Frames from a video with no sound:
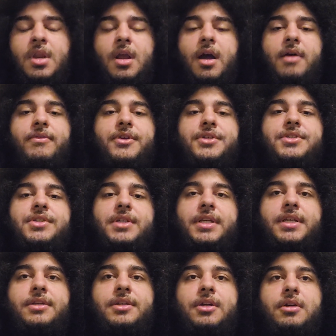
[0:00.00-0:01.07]
obviously,
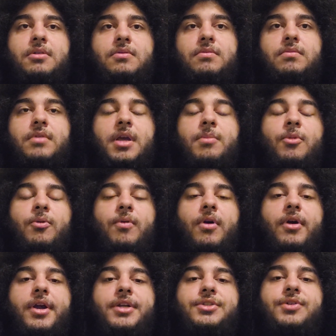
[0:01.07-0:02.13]

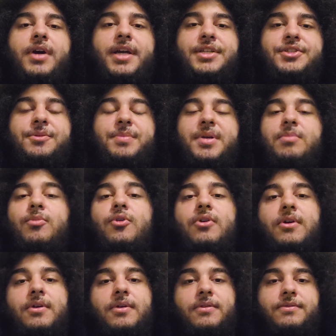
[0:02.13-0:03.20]
Himawari trying to be
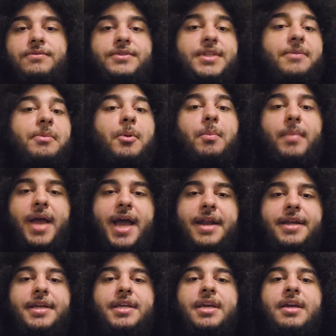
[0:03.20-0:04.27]
more
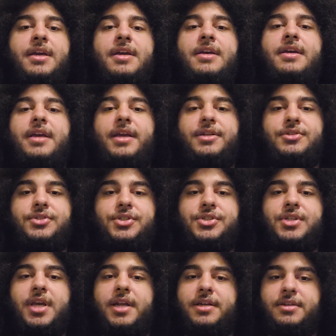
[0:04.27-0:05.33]
diplomatic and
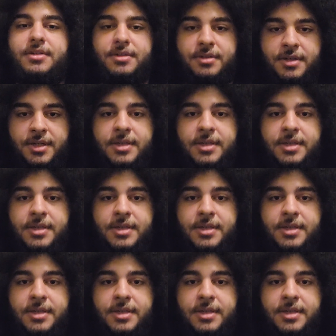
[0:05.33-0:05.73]
just kind of,